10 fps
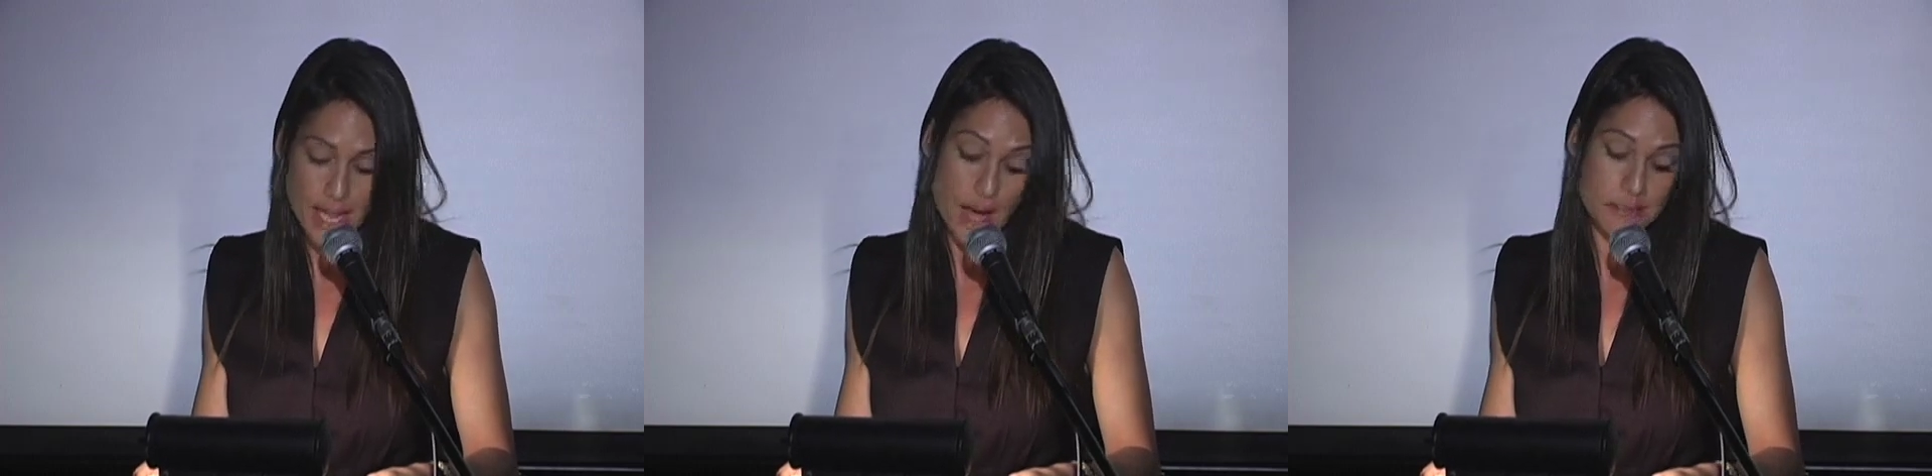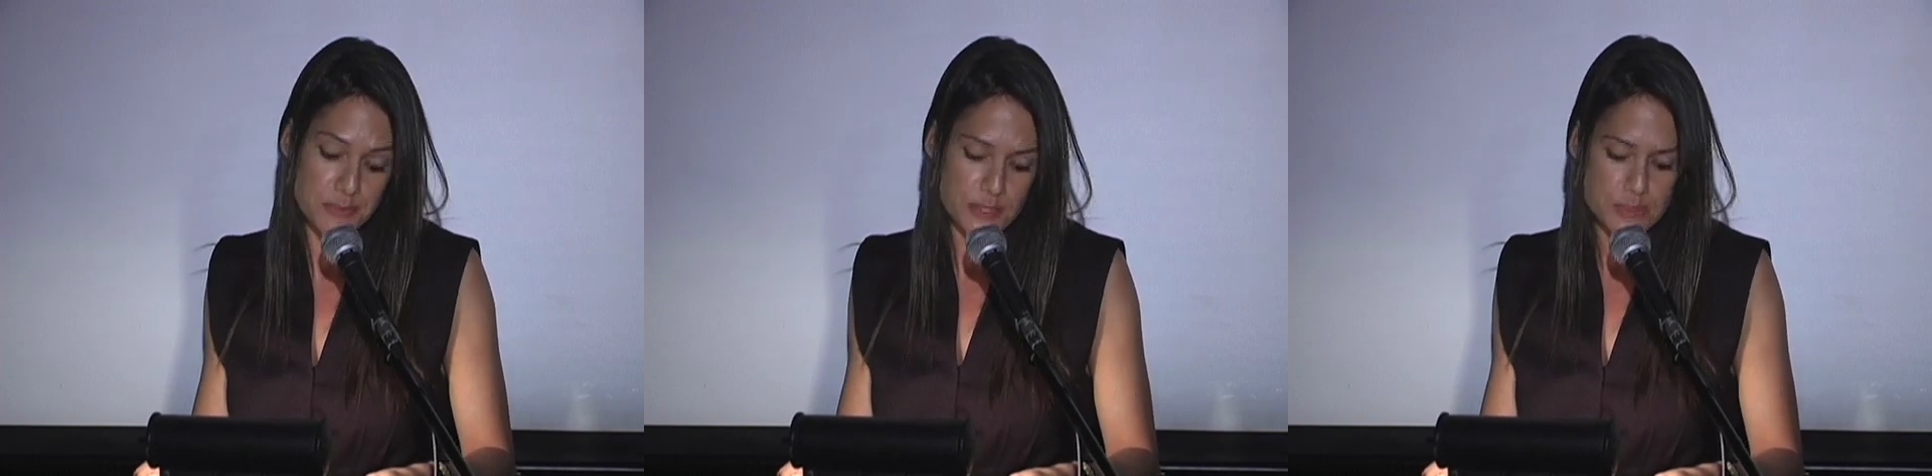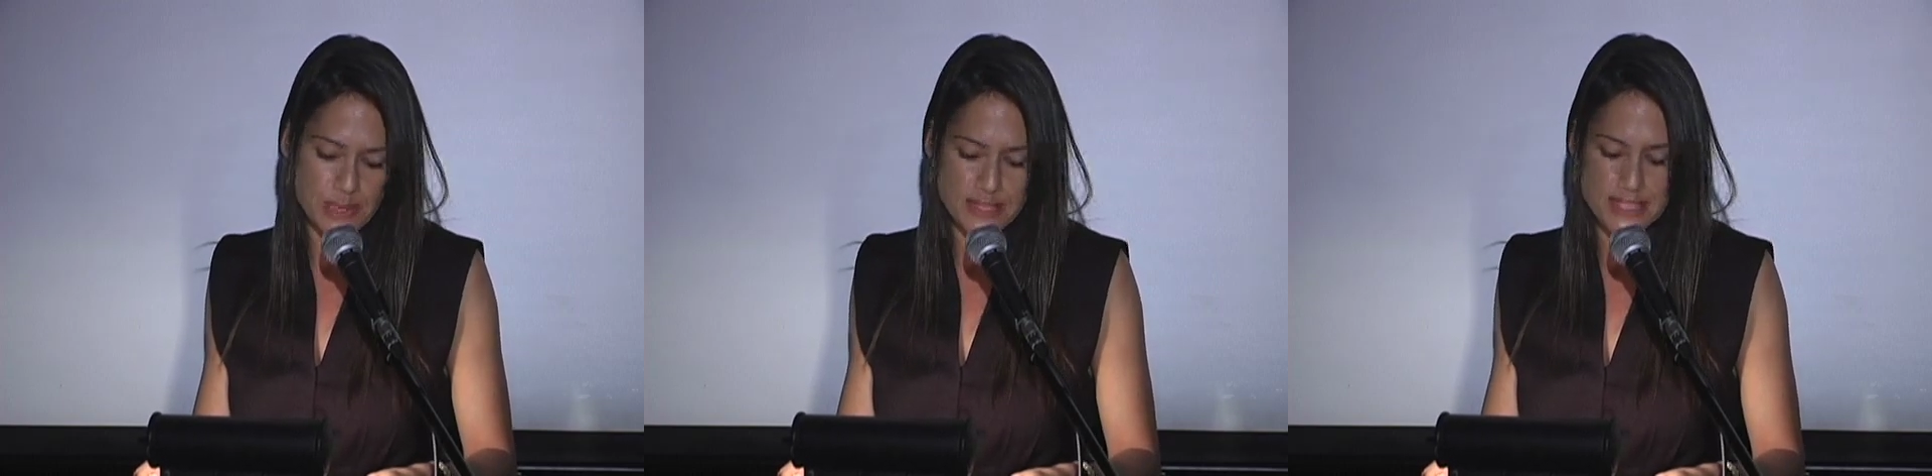I'm supposed
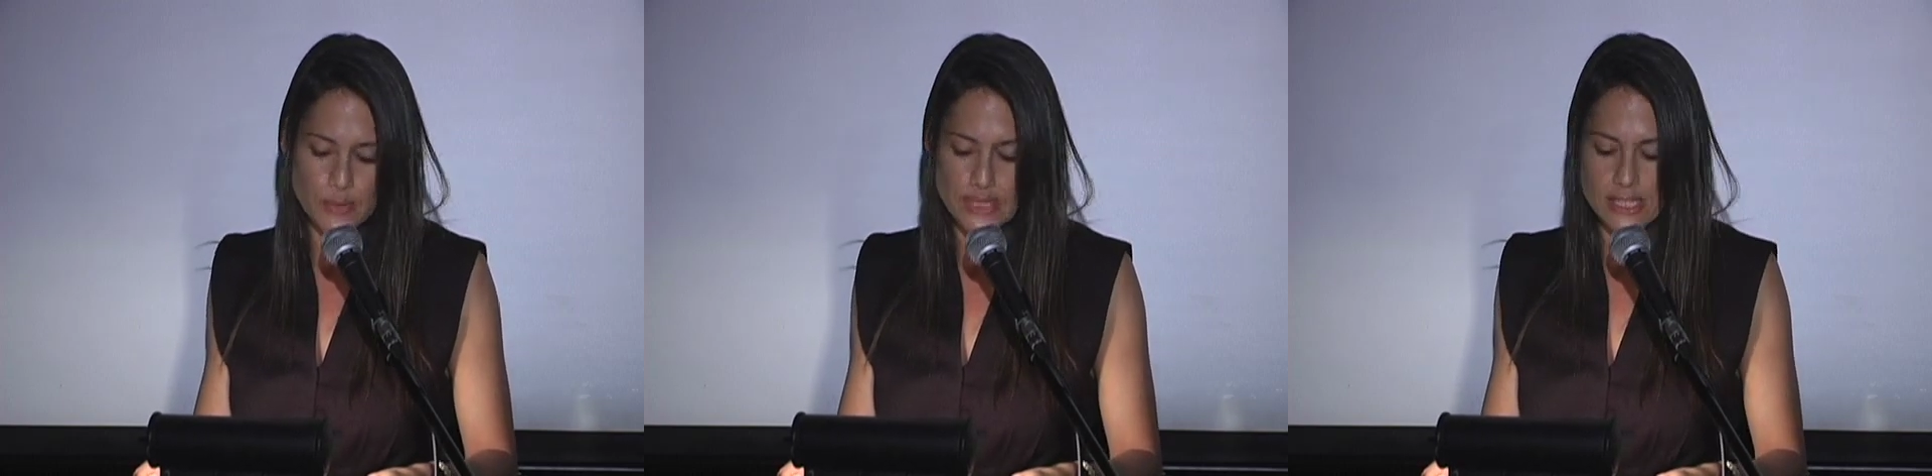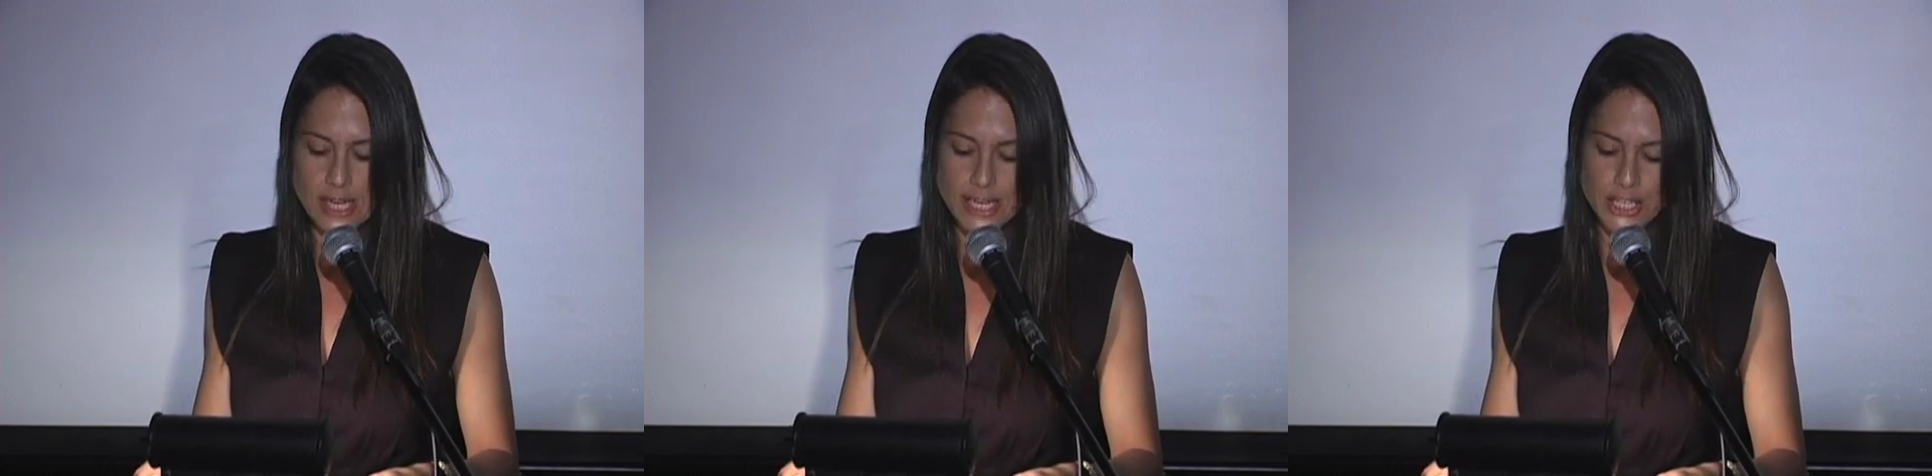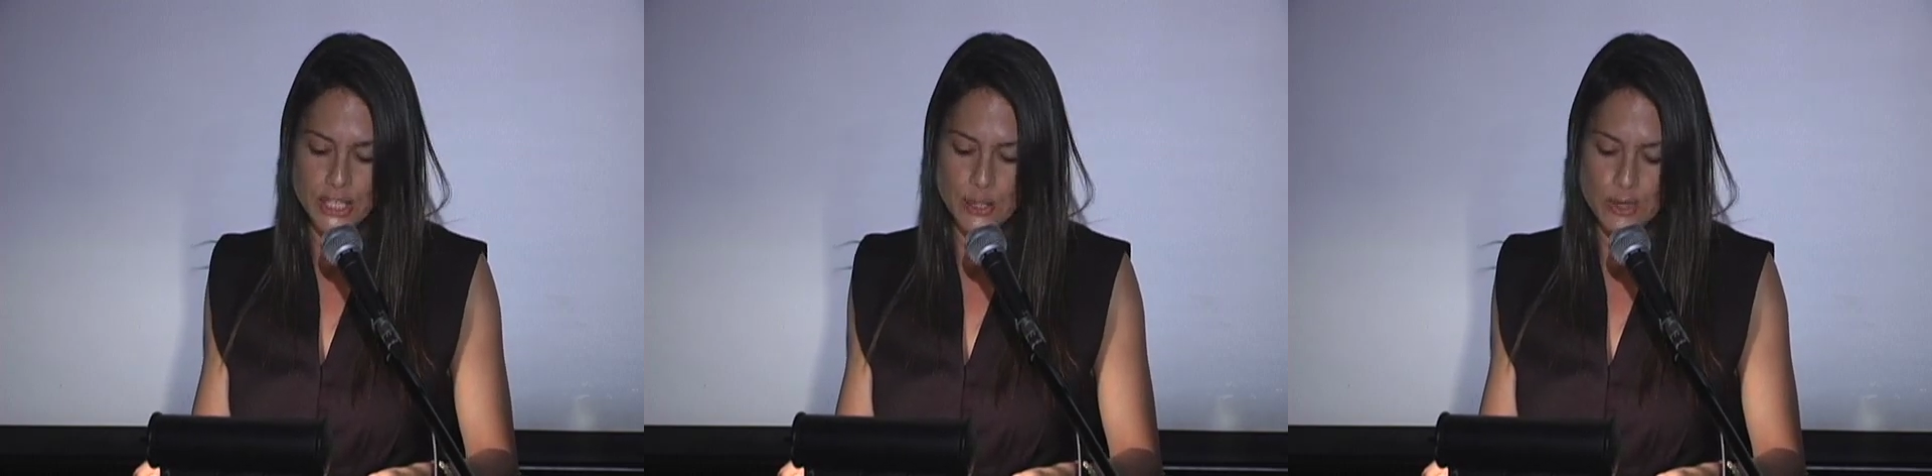to be on set with a client
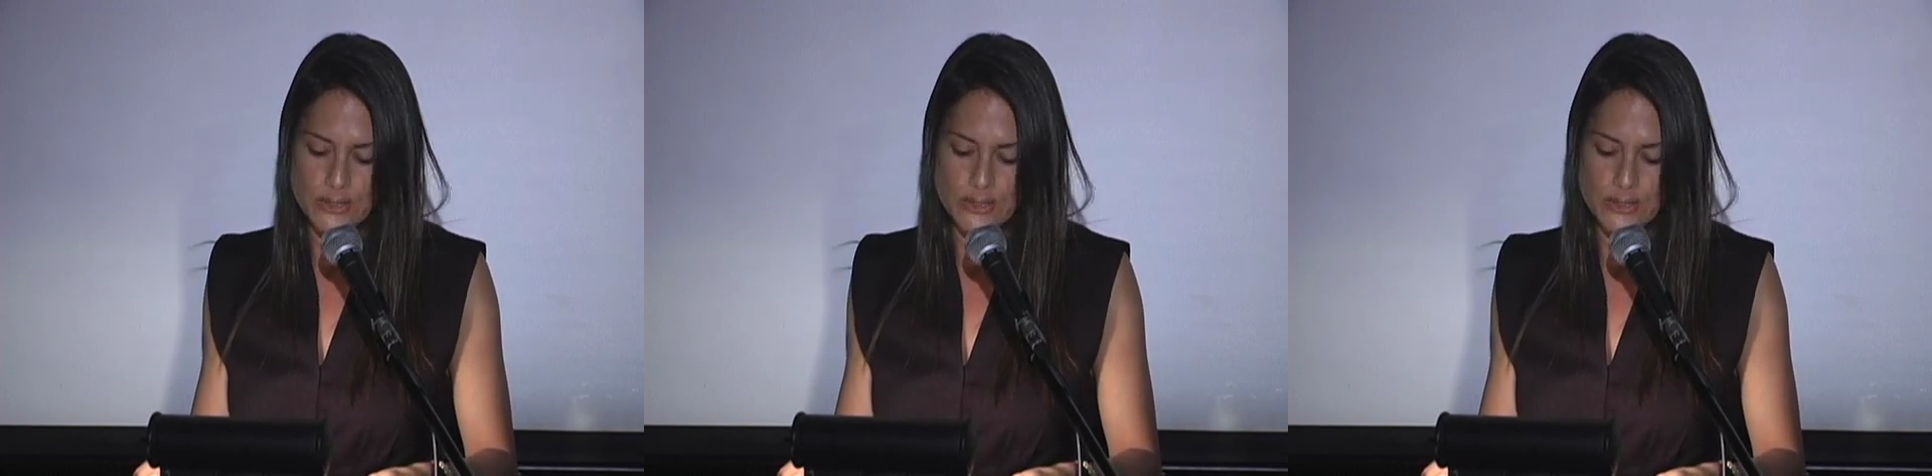in New York